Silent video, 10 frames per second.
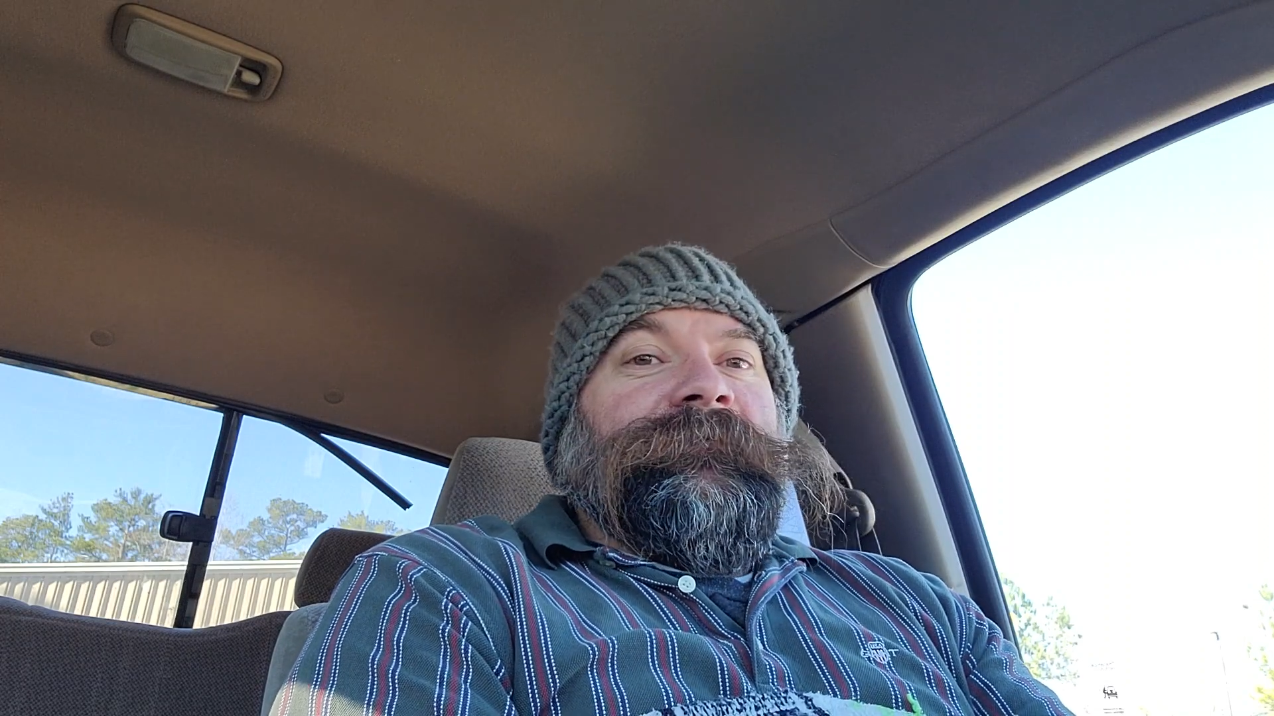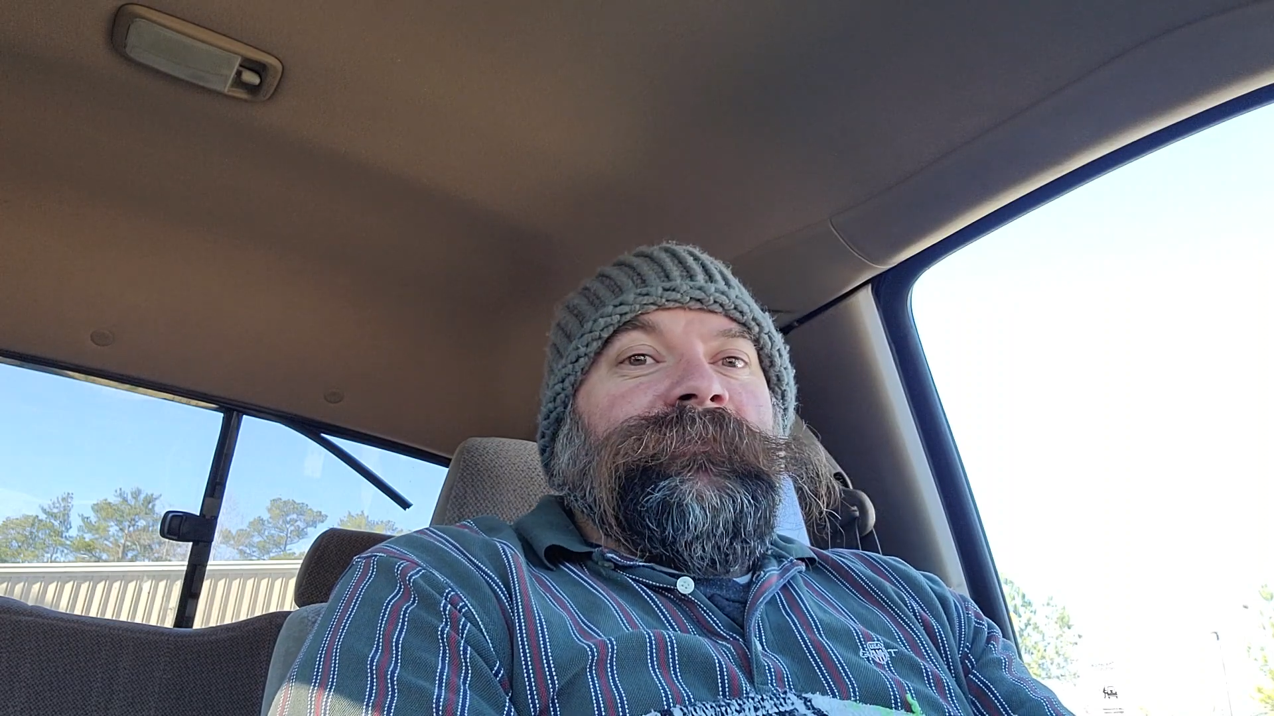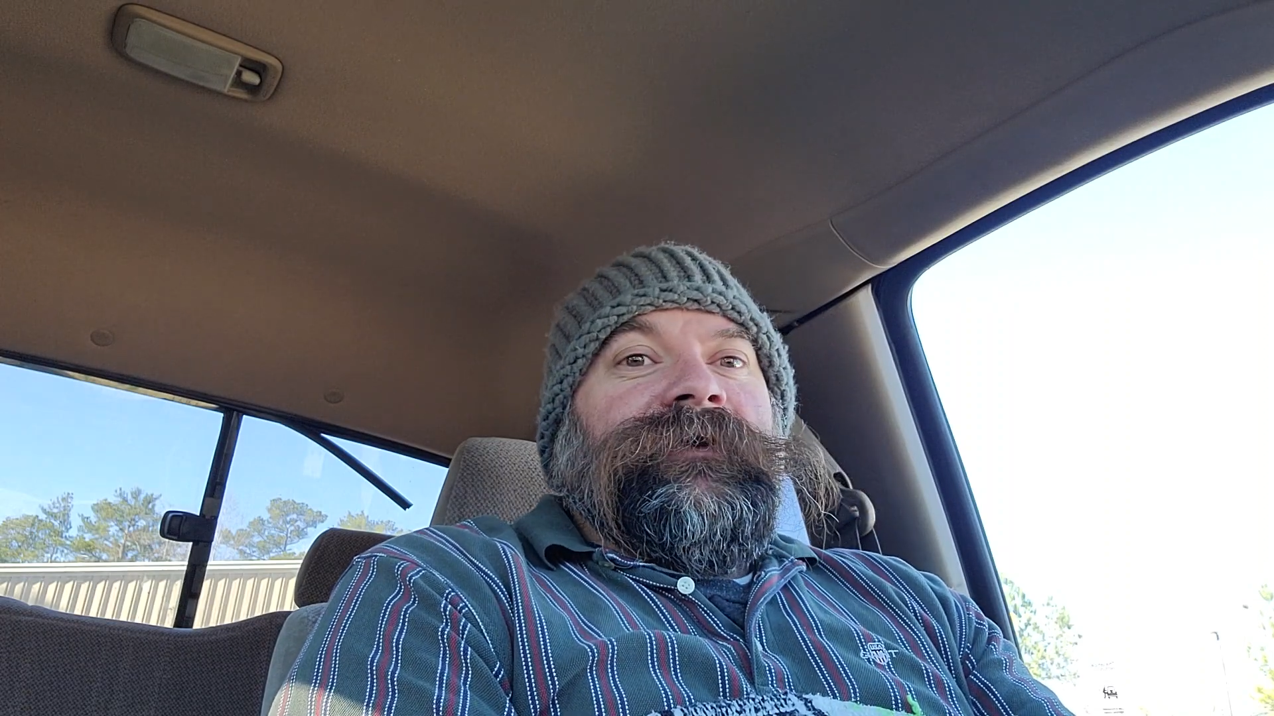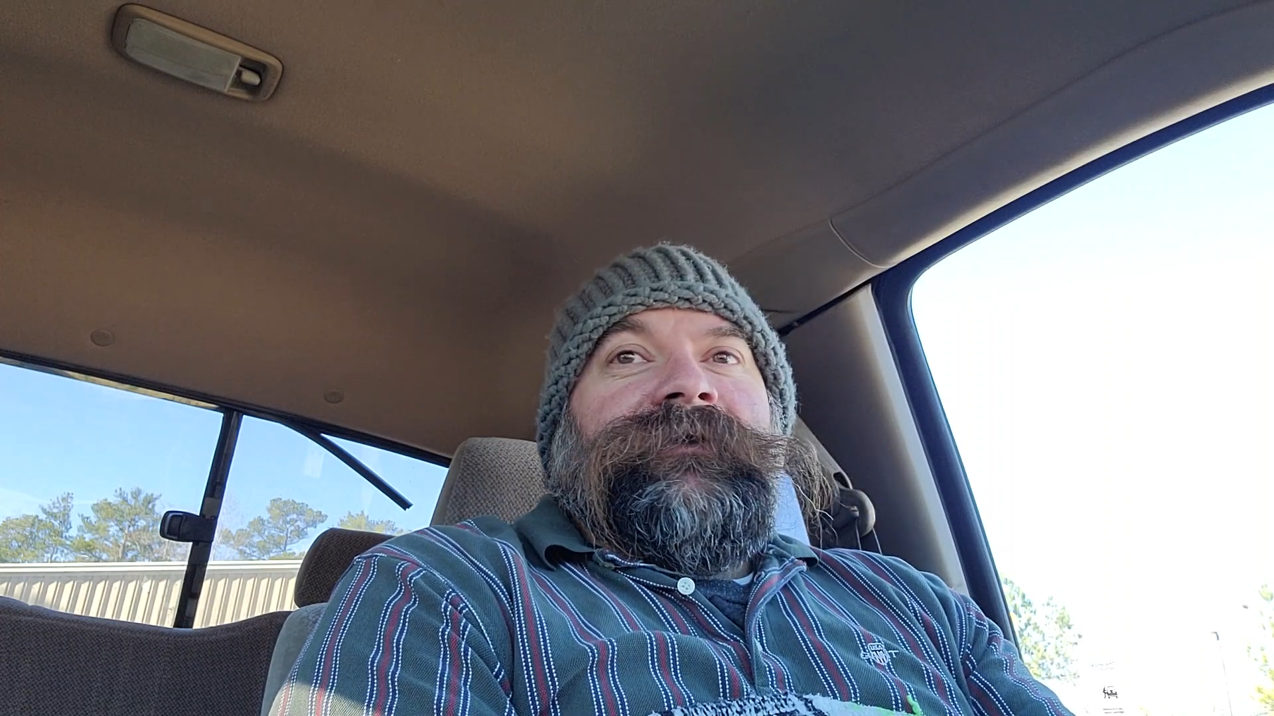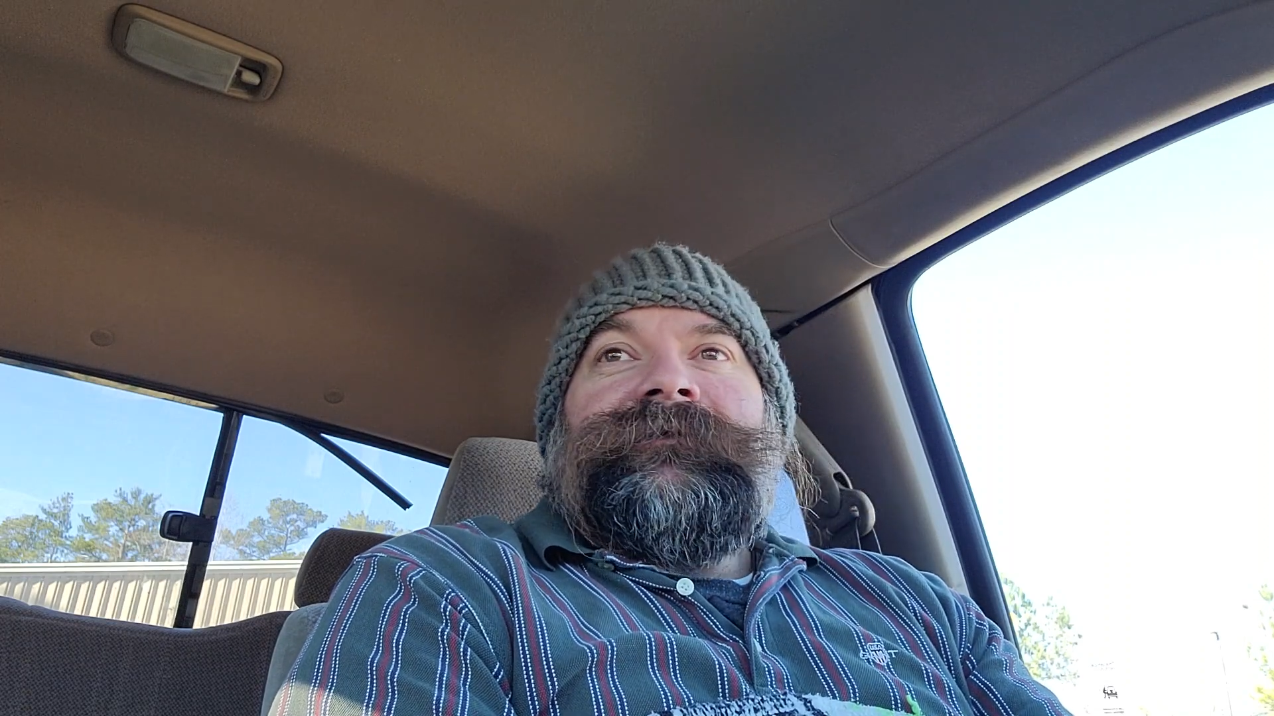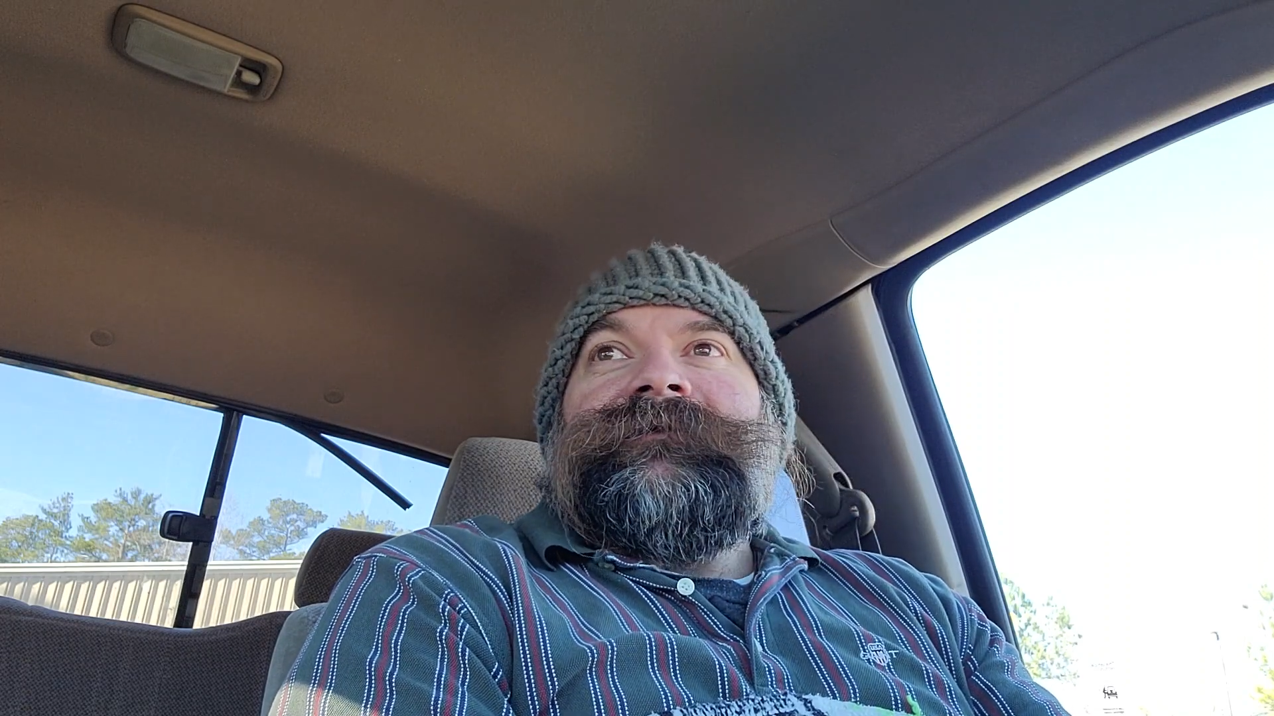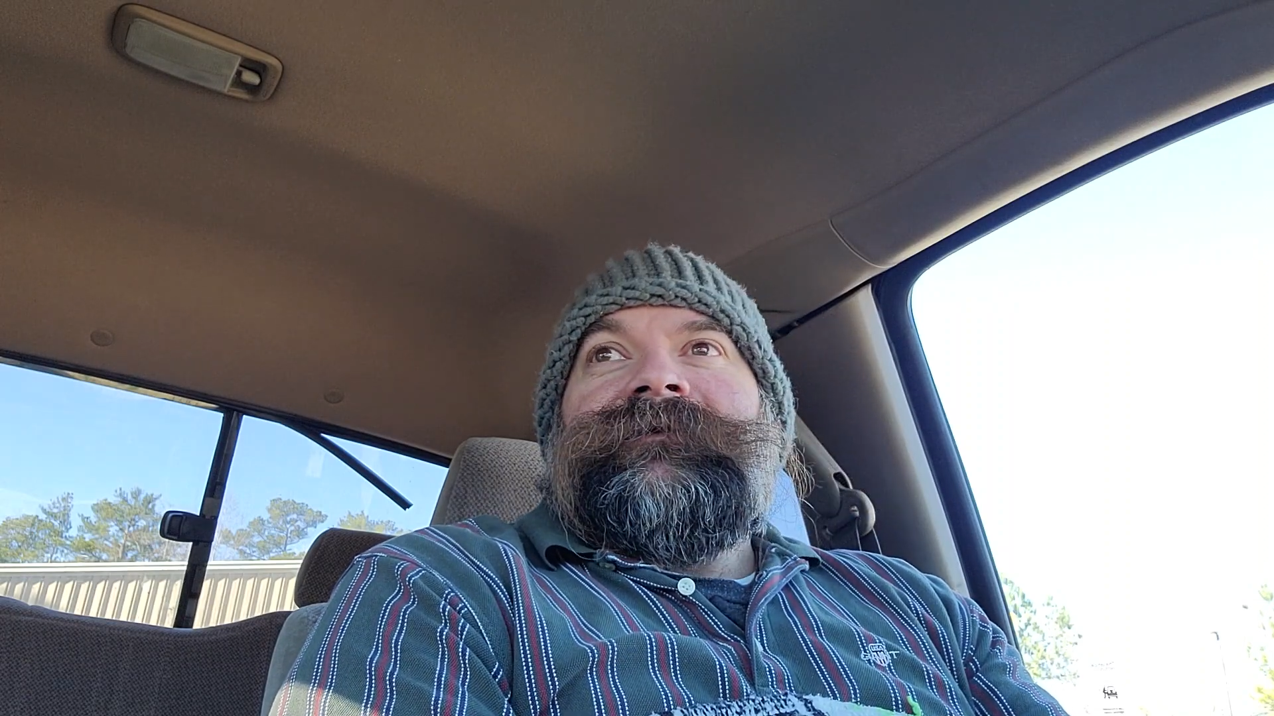but